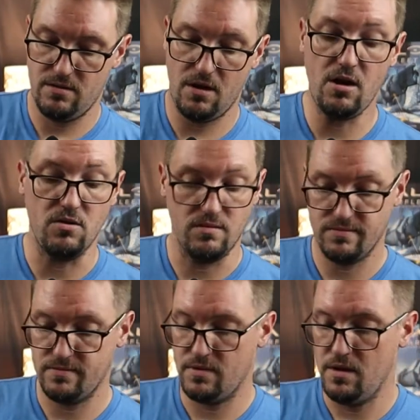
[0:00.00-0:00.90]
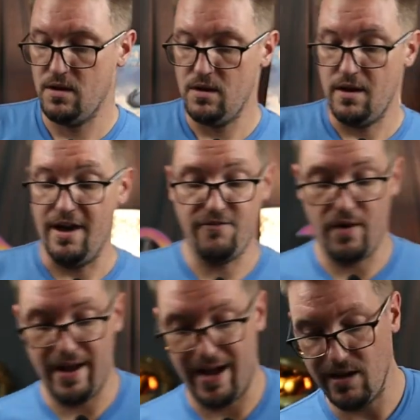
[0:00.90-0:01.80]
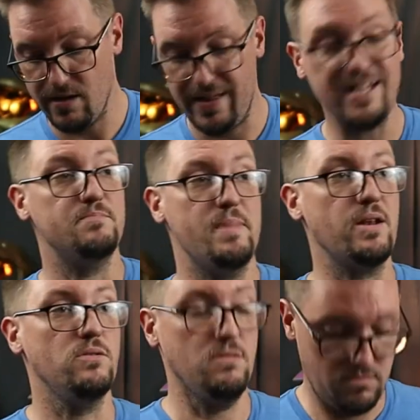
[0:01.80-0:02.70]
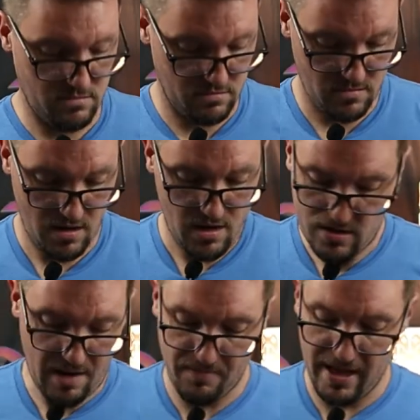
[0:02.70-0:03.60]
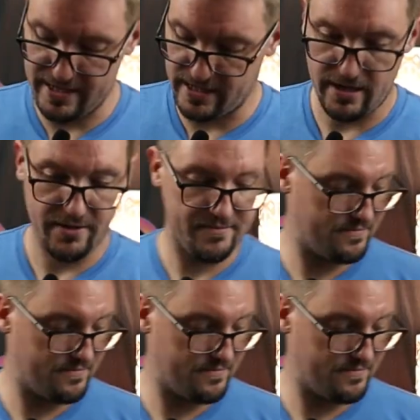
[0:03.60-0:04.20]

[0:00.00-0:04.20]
Oh, FYI, that's metal, not plastic.